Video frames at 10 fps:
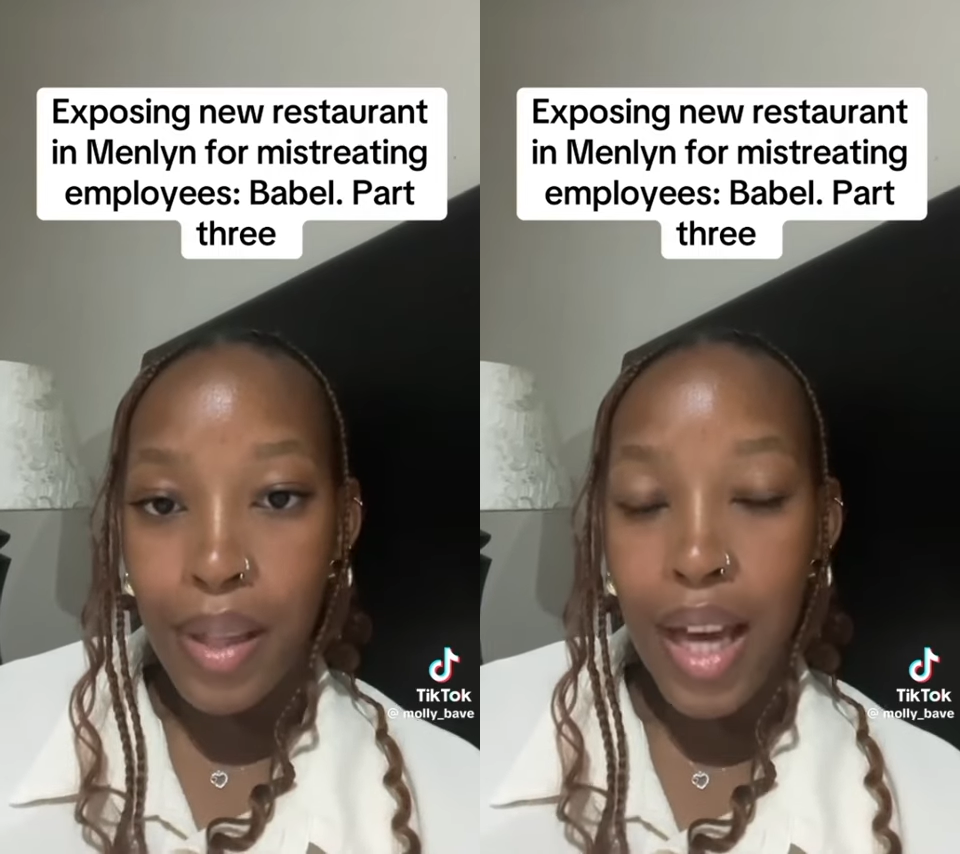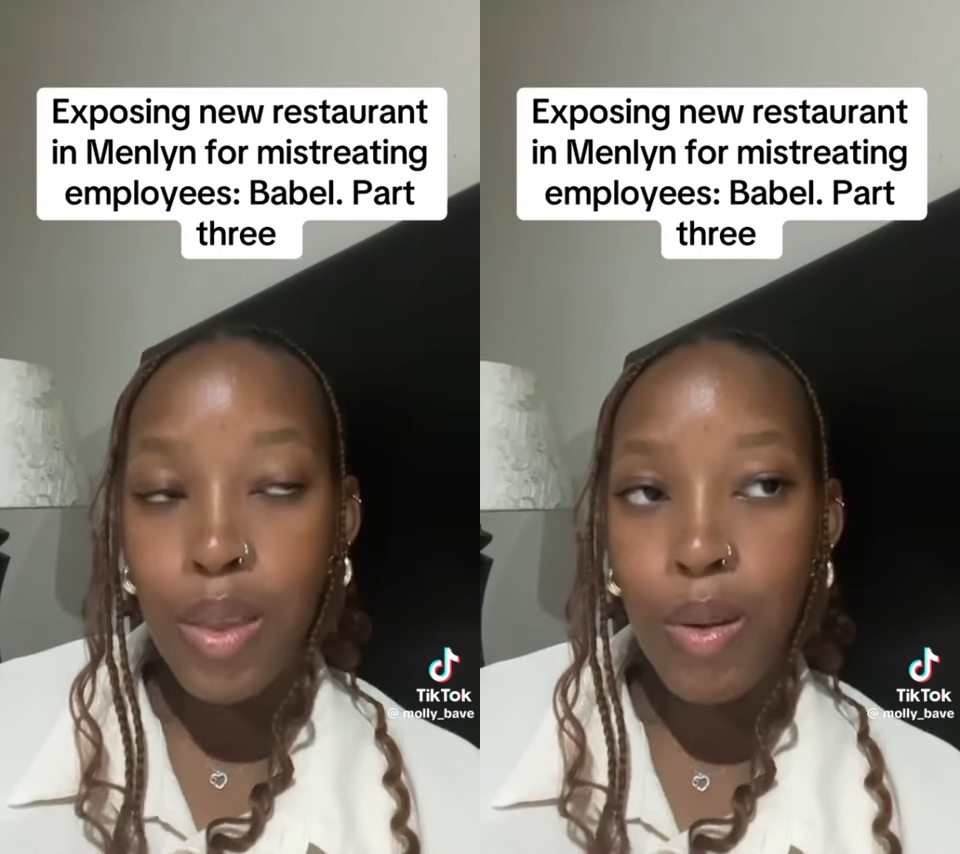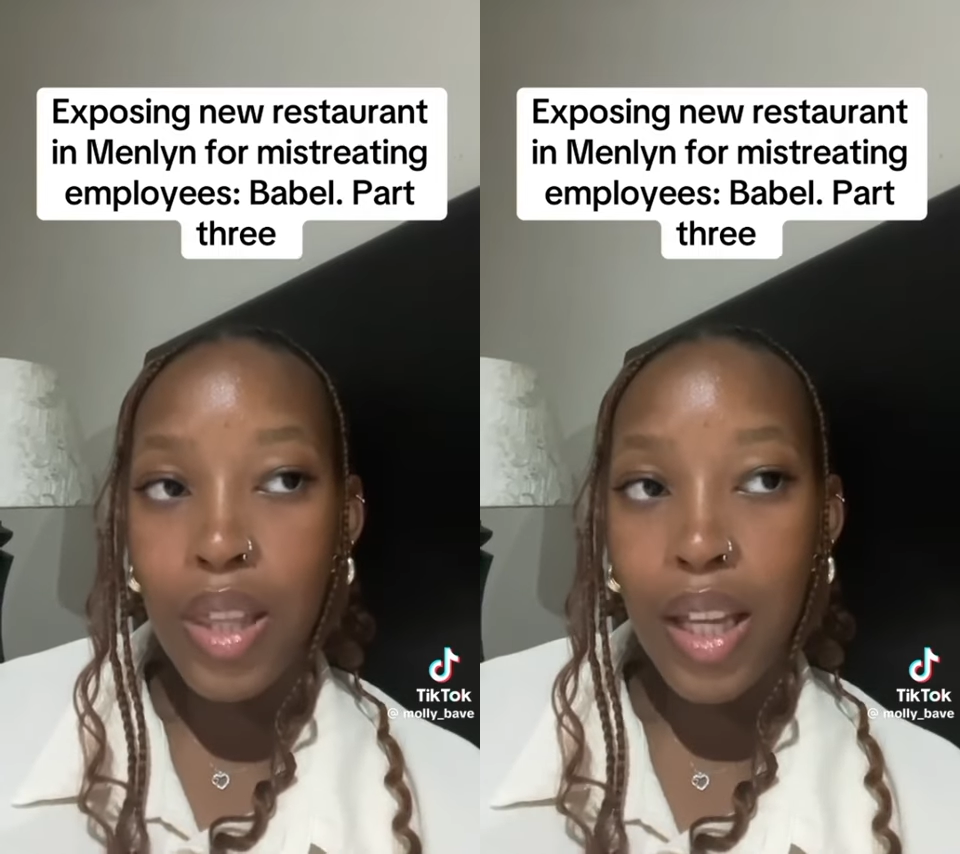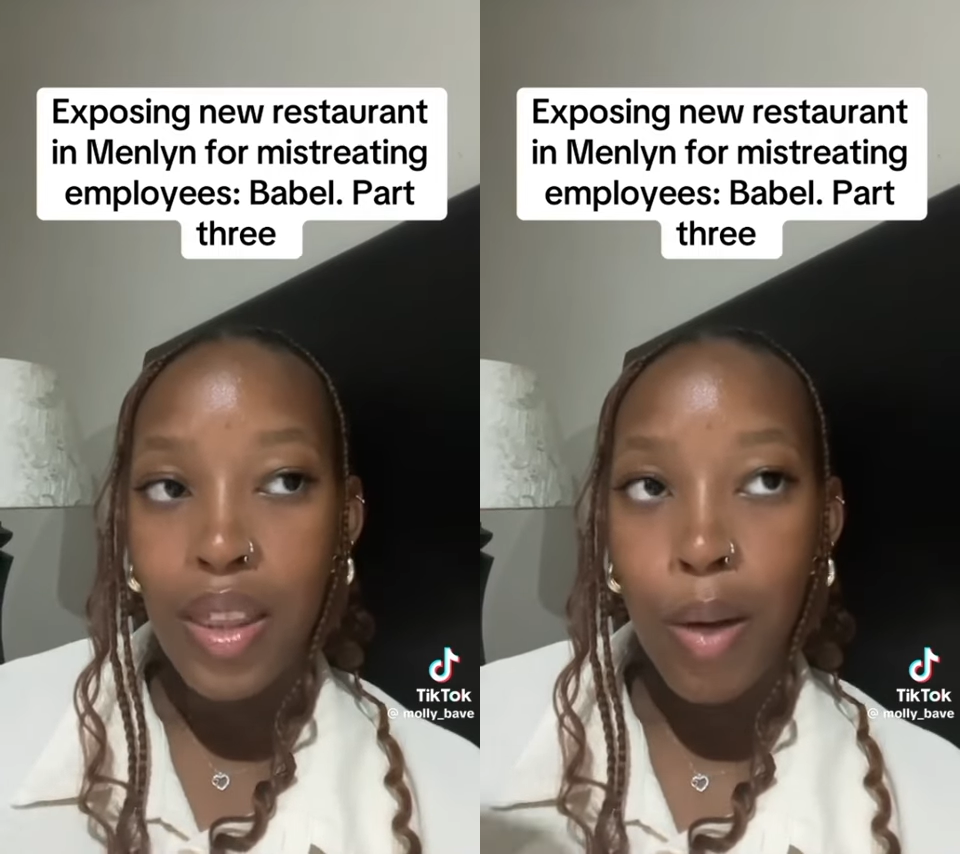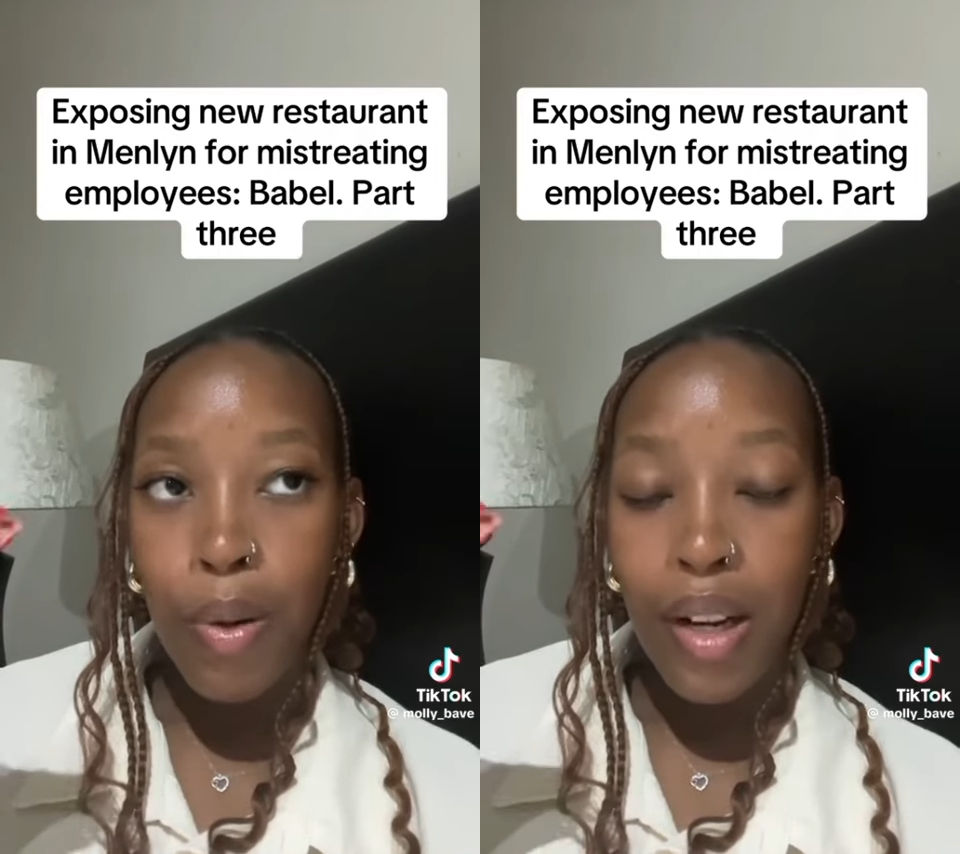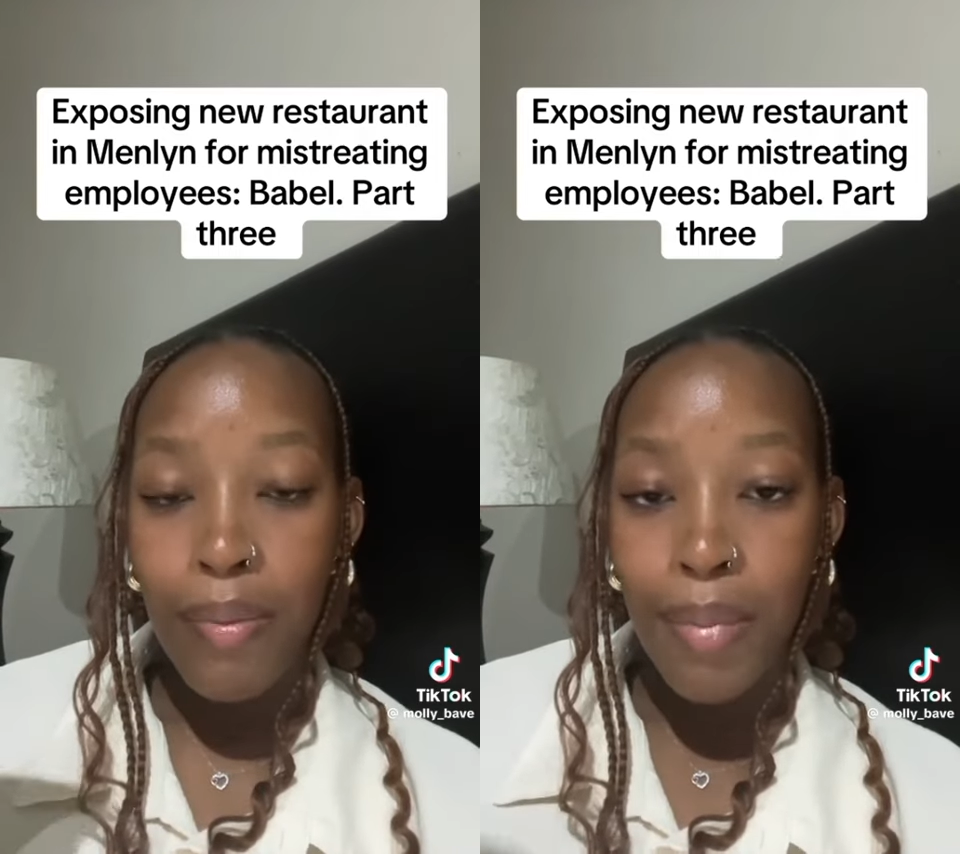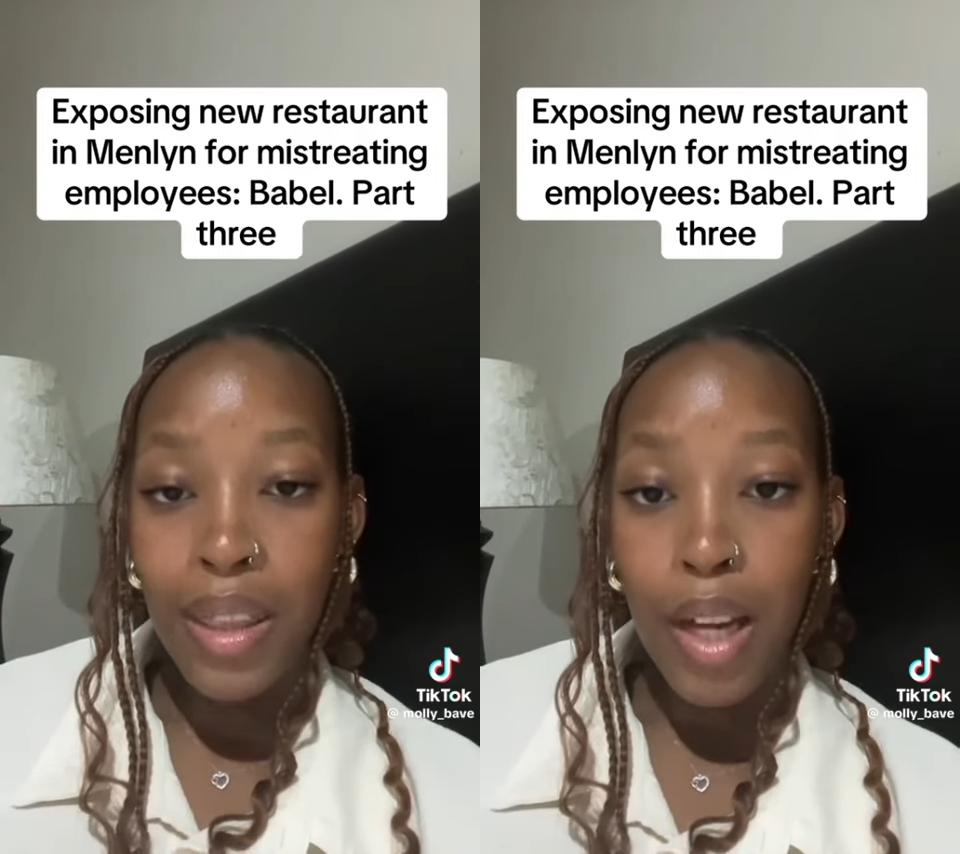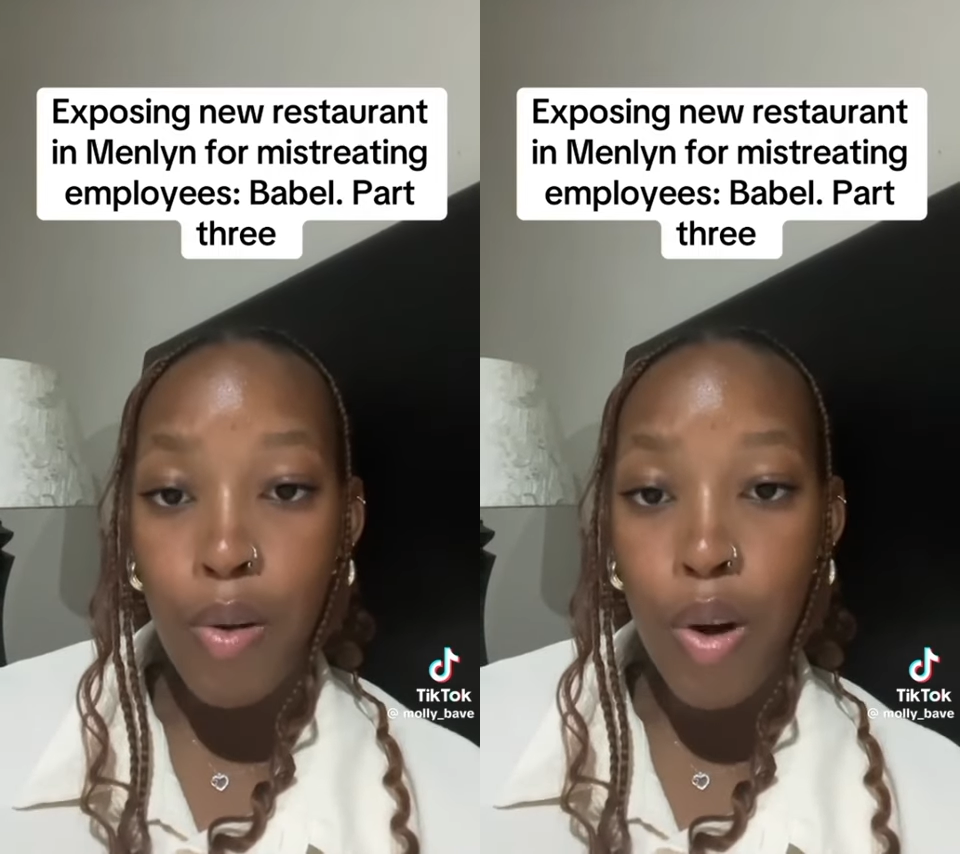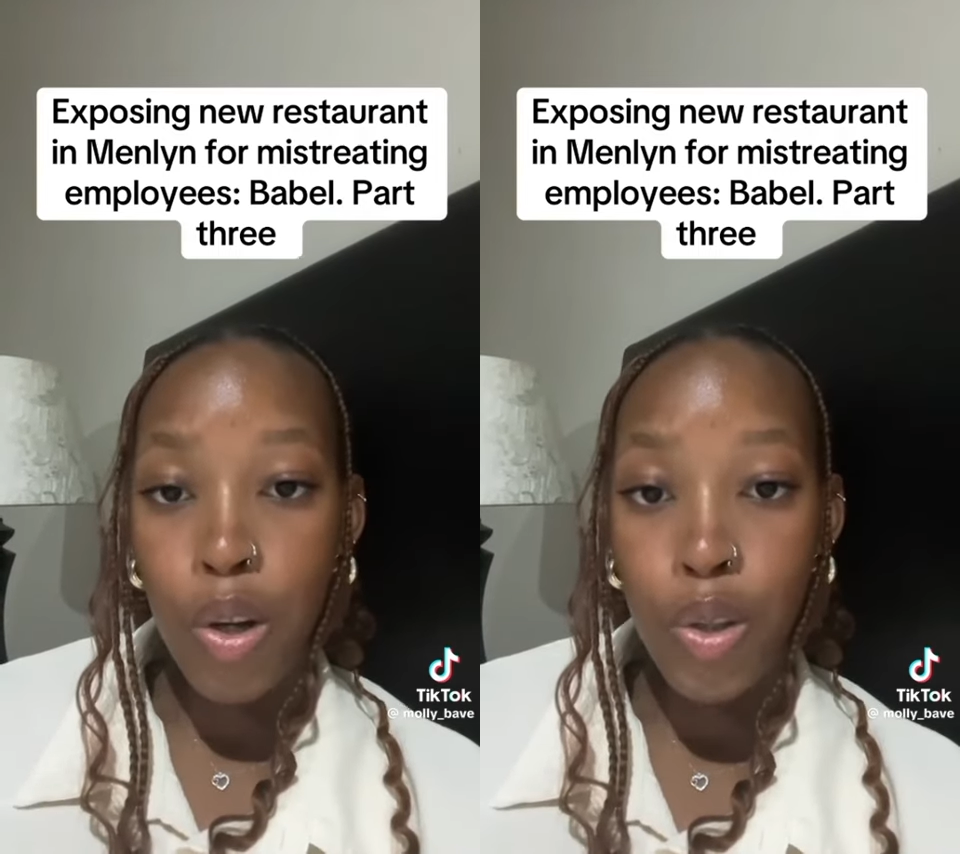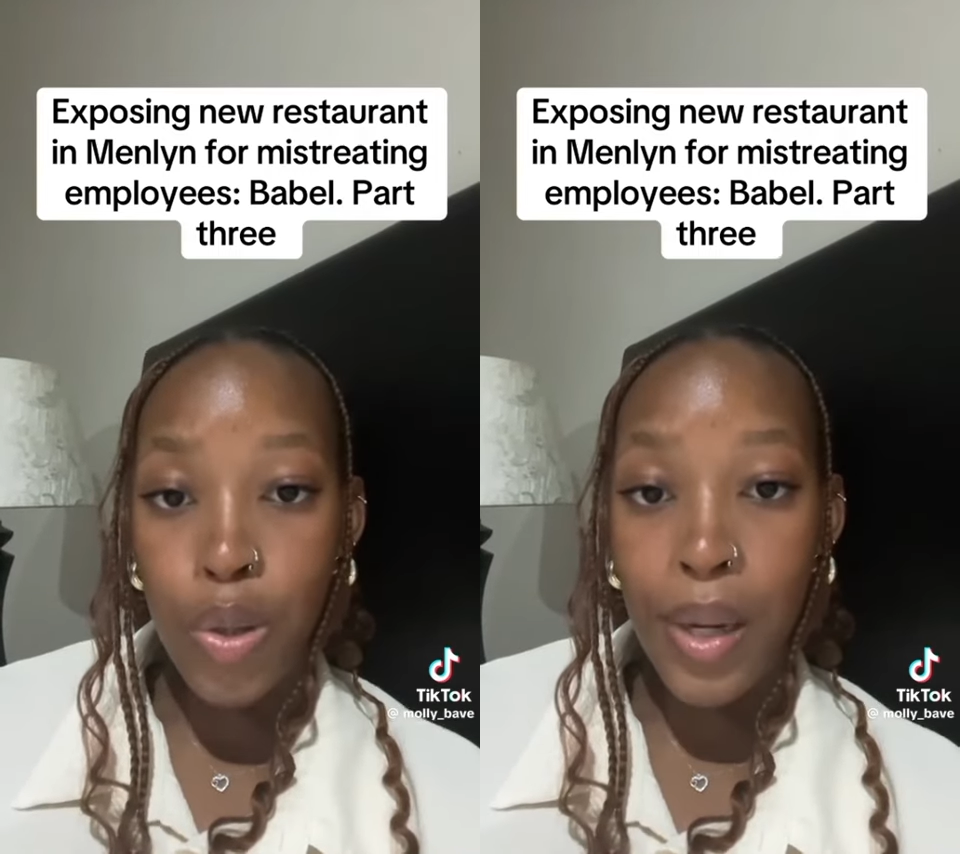I thought that they would admit their
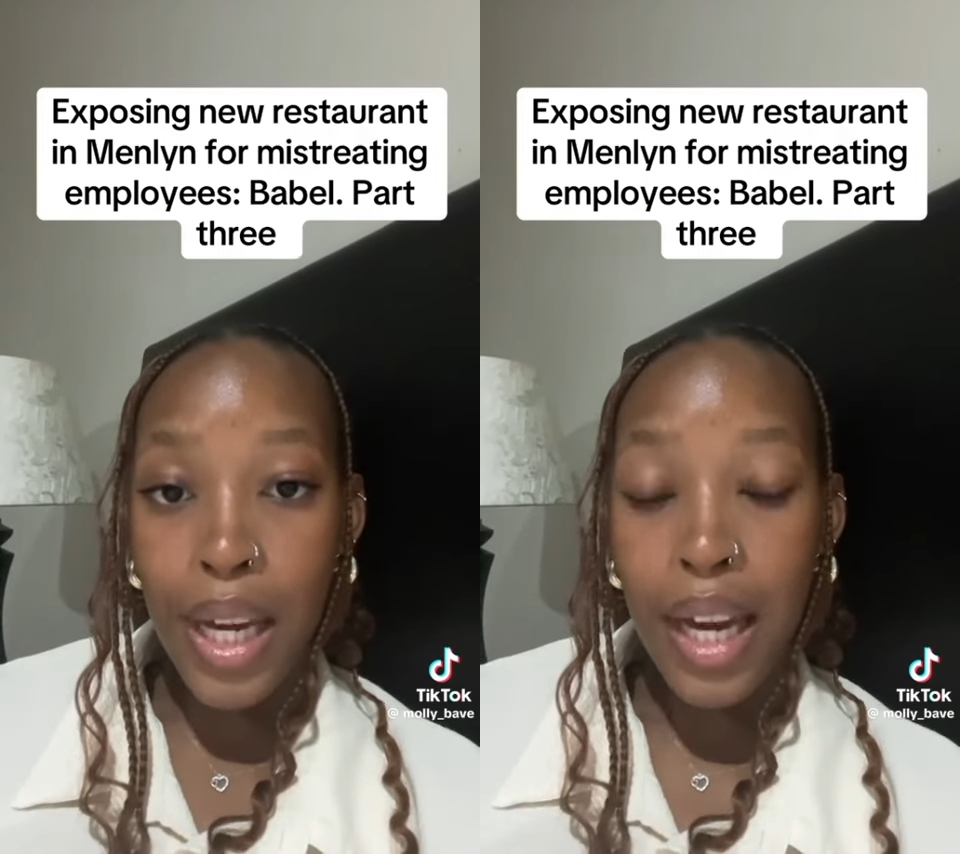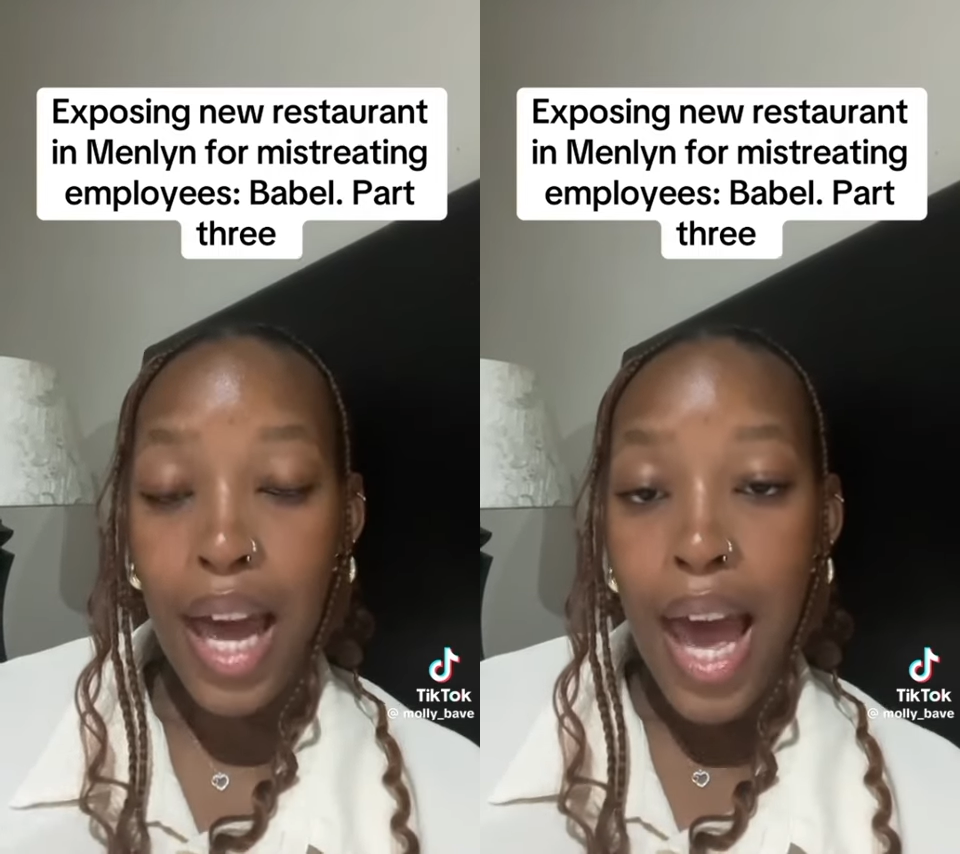wrongdoing